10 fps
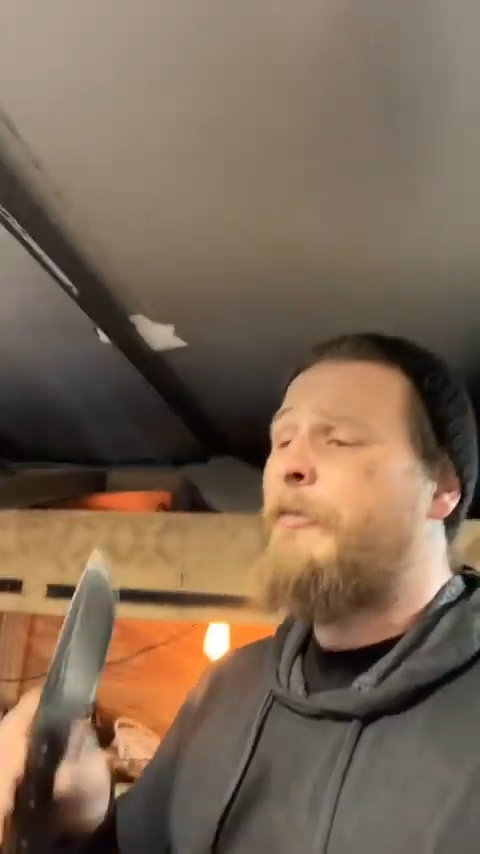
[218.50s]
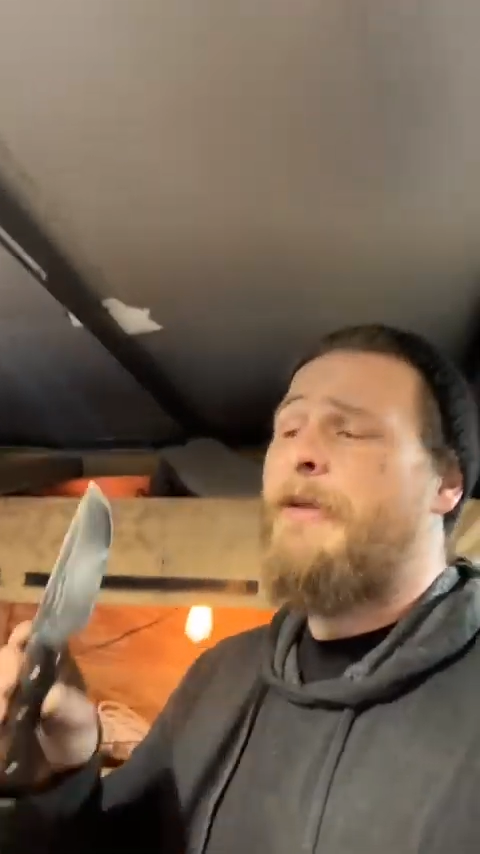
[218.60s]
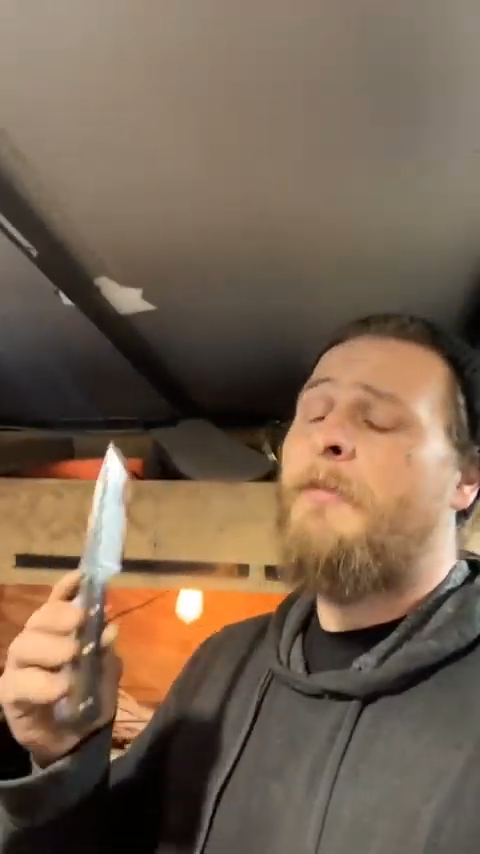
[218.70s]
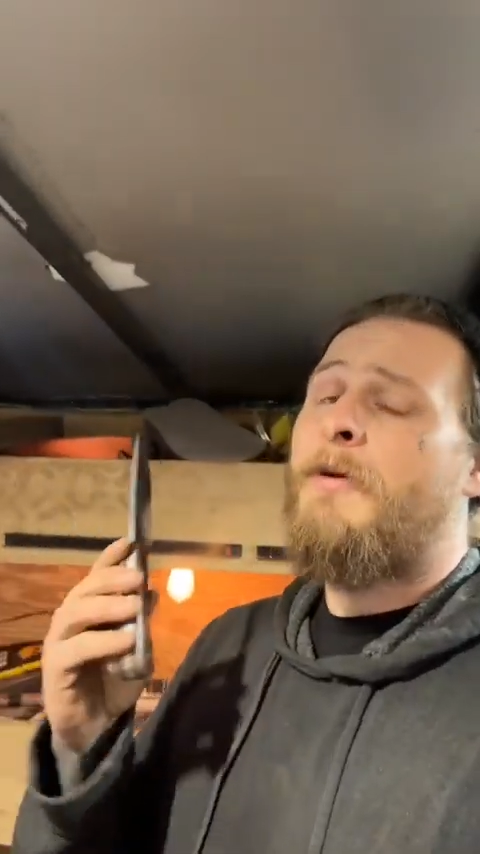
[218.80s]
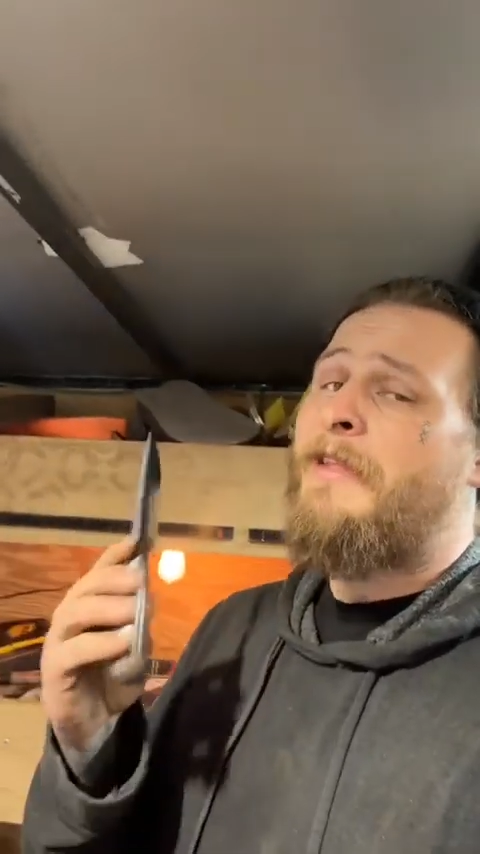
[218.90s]

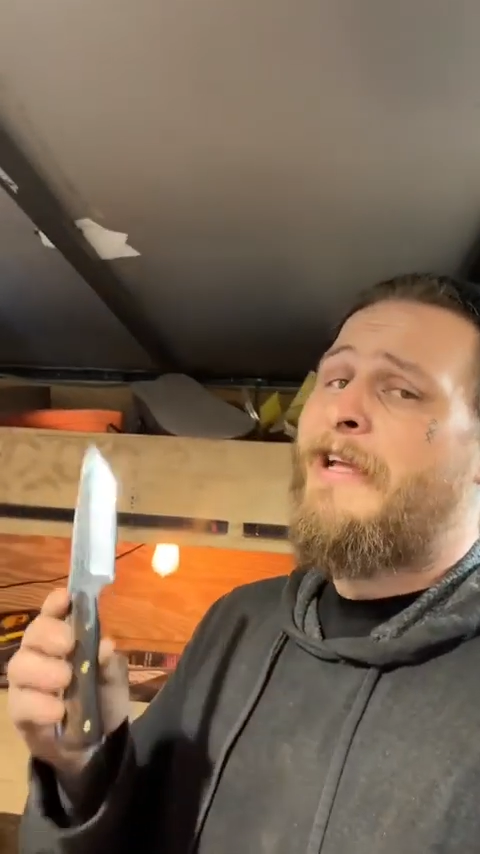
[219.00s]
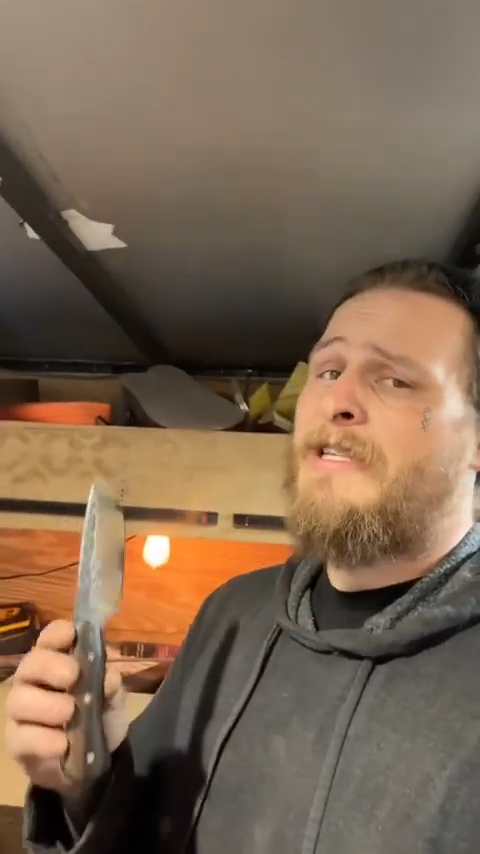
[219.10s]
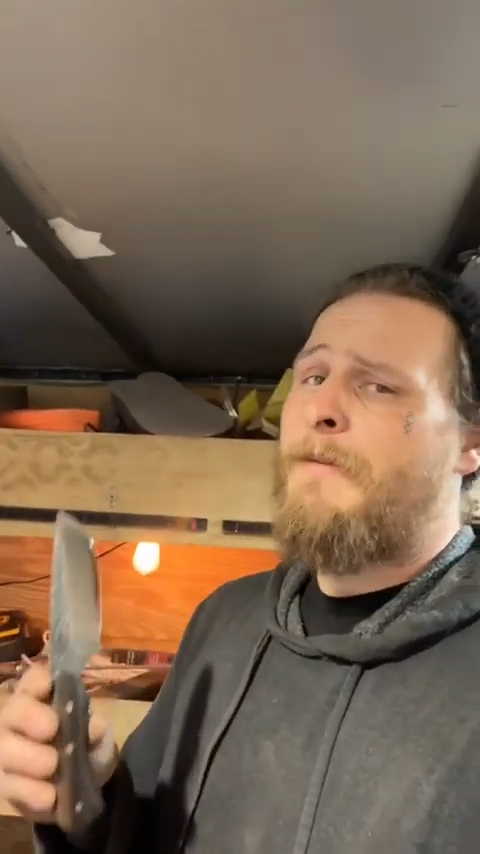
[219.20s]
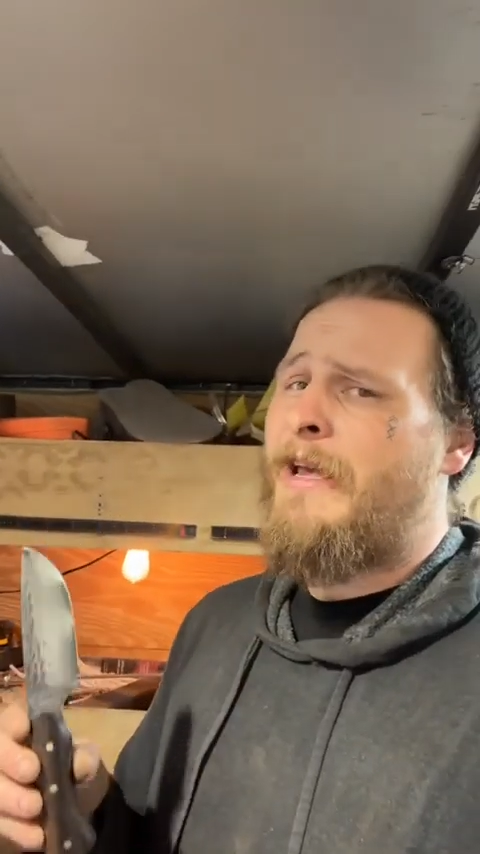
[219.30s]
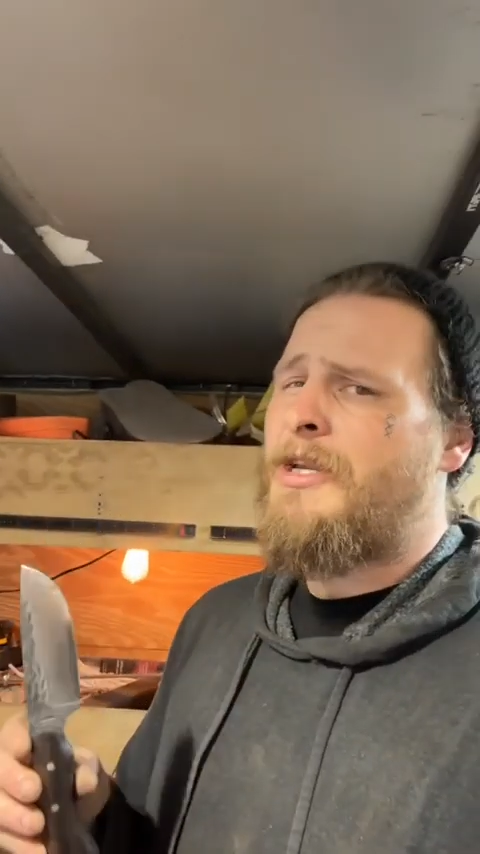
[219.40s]
up on the Etsy
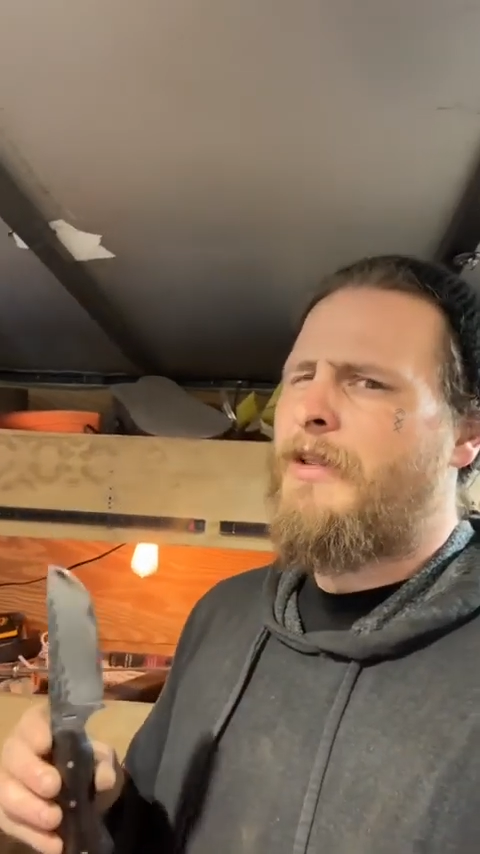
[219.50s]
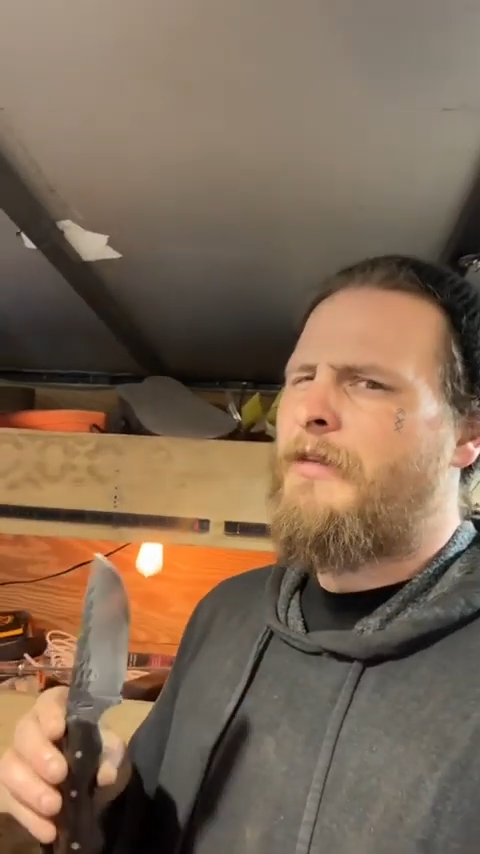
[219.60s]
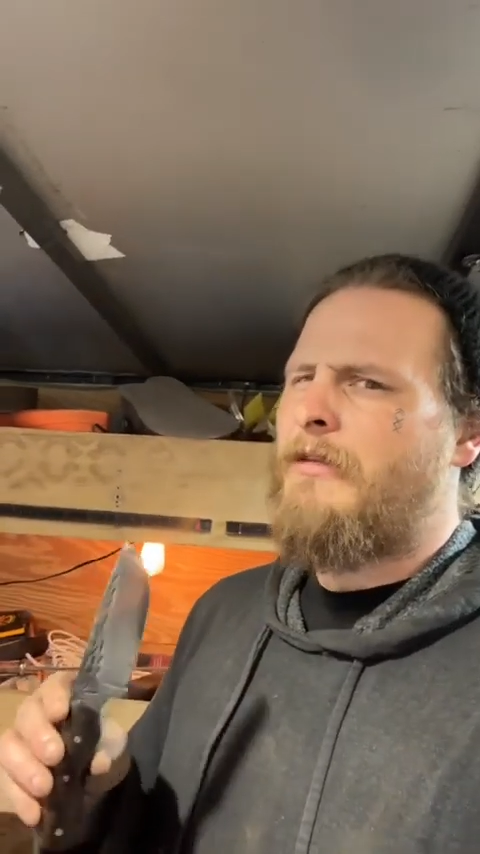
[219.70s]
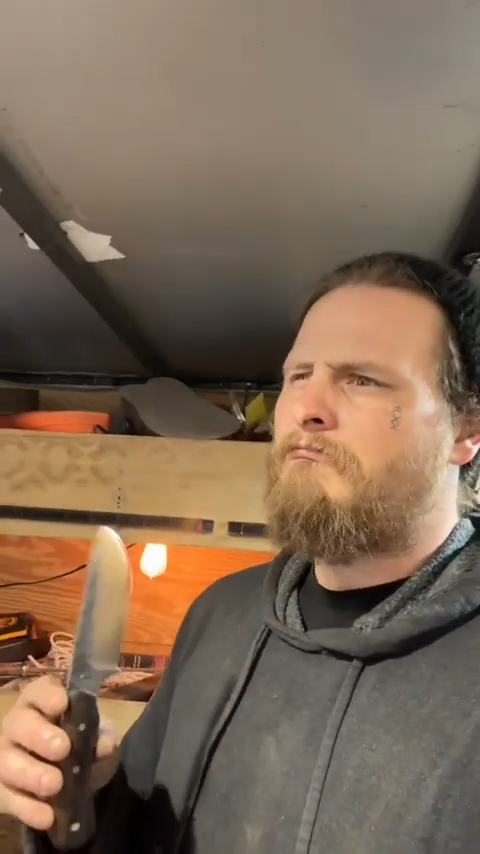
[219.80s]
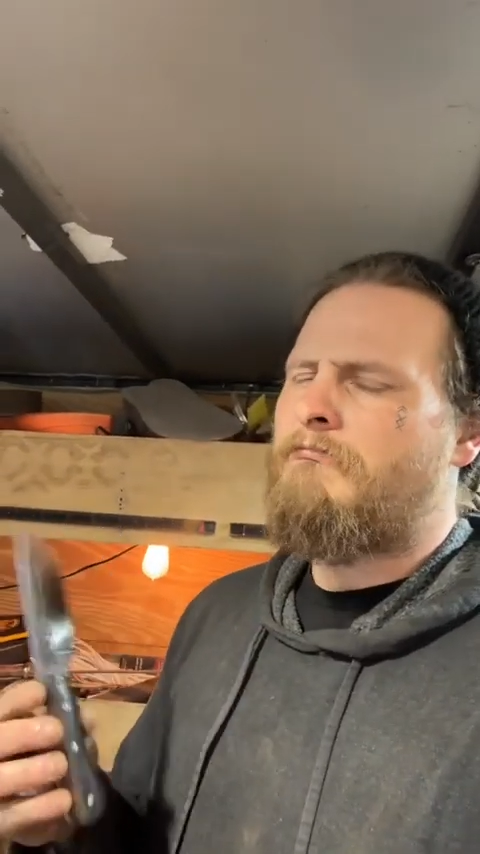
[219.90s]
page, I think